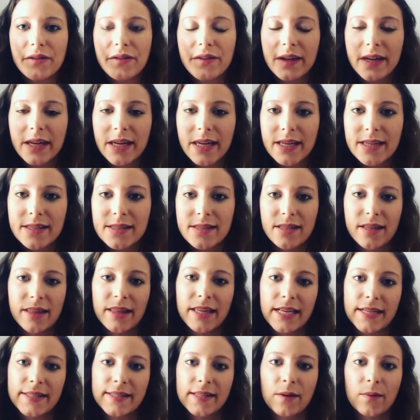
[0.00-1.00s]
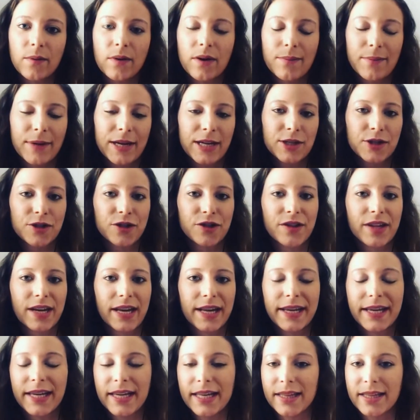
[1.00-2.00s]
things to things I want to make sure that I
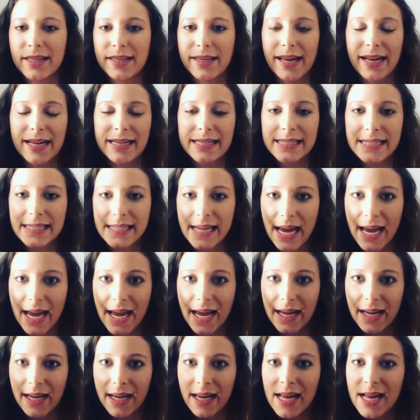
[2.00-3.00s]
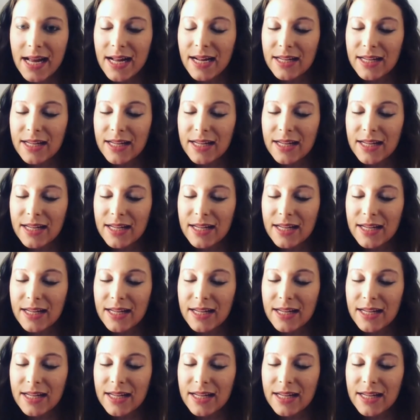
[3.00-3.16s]
hit the next day,